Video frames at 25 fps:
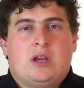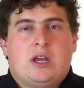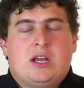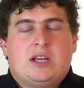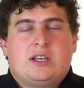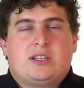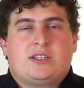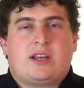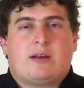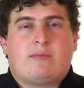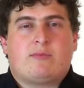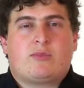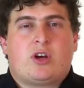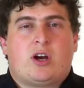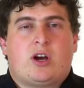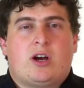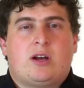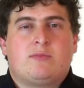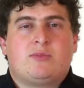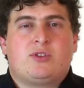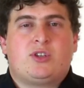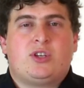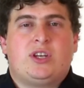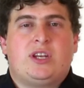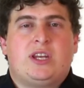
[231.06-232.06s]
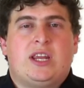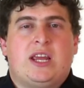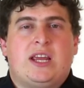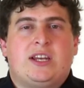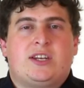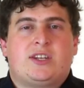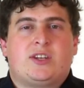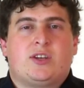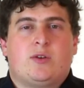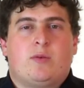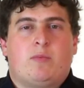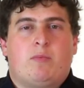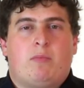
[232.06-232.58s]
Sometimes you need
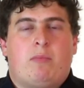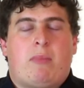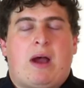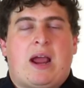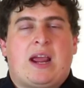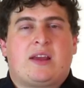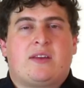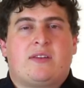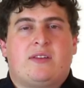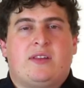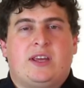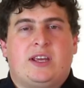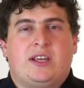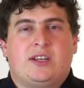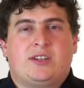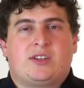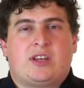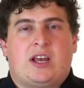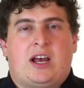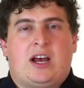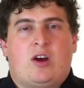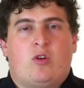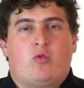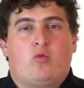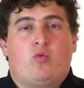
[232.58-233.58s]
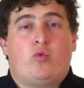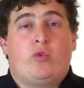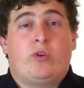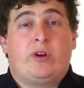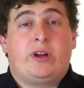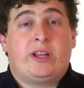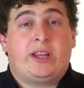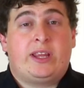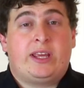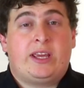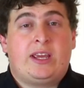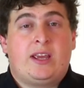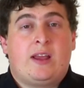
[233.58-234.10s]
to make things
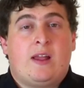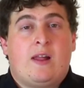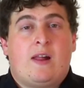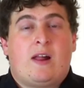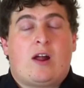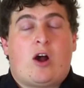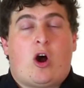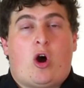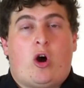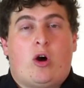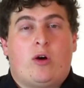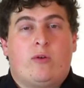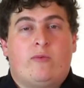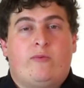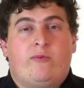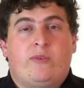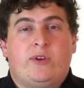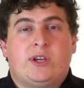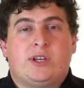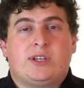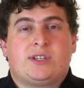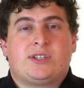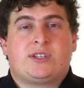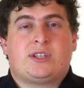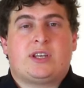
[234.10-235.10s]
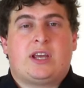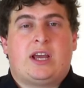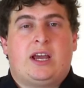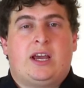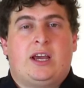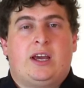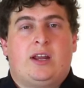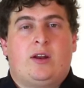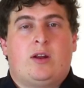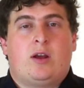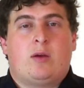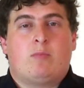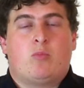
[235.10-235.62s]
really obvious
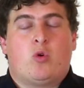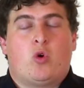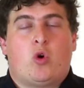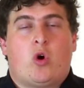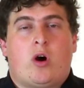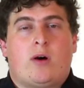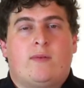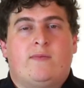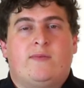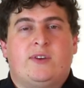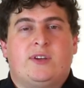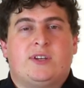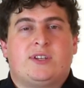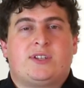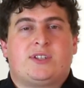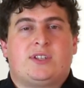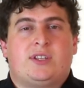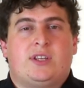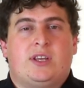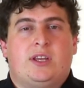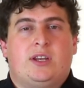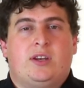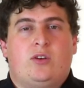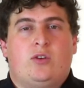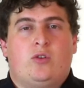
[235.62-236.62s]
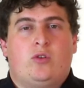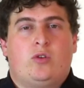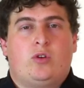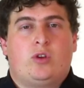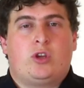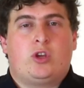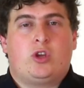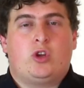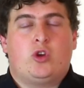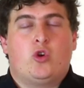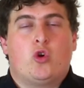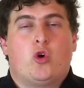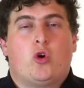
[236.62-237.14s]
and more obvious than
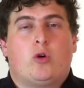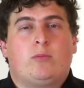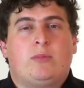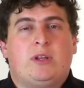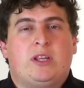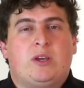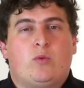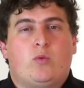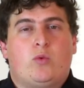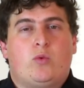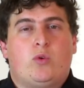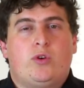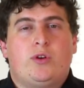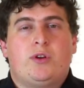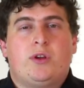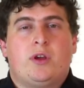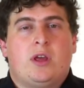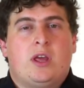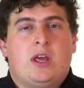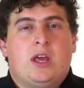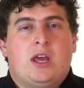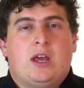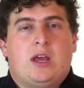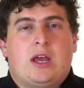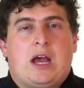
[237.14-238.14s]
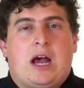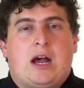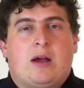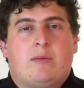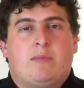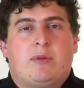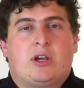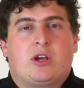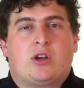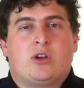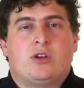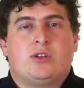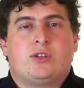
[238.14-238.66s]
you normally would,
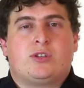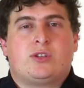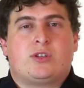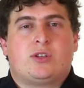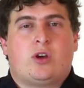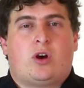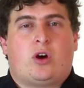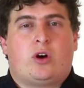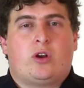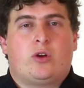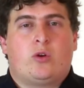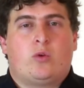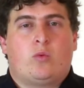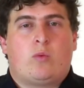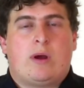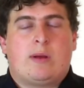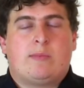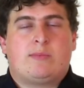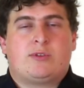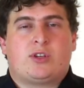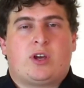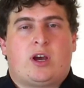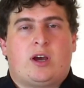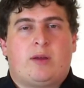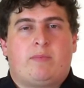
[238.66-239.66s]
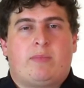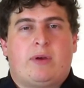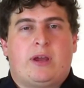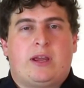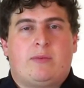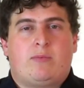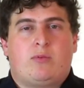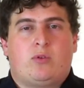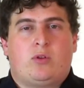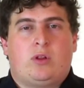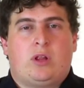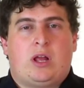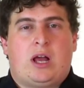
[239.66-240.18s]
because on a website
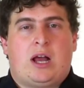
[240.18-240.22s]
people